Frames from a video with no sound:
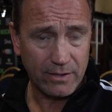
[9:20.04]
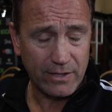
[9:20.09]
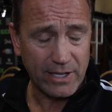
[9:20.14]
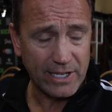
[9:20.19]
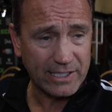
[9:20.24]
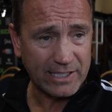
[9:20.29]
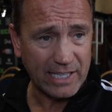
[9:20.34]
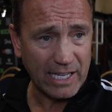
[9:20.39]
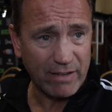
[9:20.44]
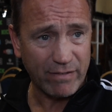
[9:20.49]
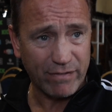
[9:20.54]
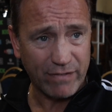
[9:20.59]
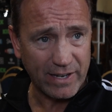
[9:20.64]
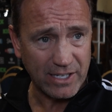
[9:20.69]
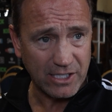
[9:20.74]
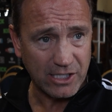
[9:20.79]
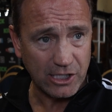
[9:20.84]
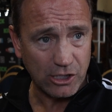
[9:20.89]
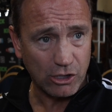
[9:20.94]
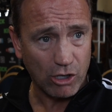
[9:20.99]
their
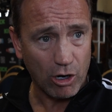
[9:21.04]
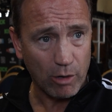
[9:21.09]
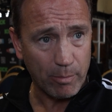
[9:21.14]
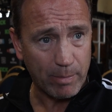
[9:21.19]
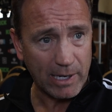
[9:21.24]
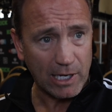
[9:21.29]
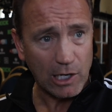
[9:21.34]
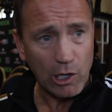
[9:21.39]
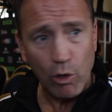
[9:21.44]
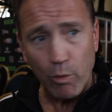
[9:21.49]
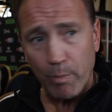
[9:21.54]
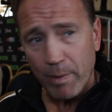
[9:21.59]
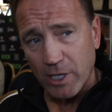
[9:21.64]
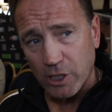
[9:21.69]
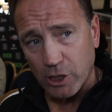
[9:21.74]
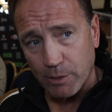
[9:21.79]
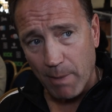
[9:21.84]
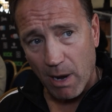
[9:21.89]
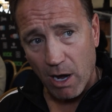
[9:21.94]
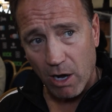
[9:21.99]
defence has got to be a little
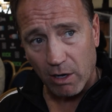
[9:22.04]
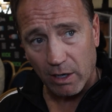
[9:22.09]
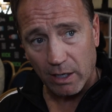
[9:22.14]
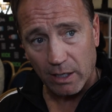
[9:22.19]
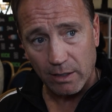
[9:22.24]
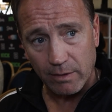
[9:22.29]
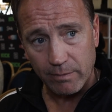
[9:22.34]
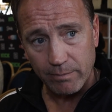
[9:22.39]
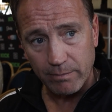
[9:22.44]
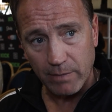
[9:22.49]
bit smarter.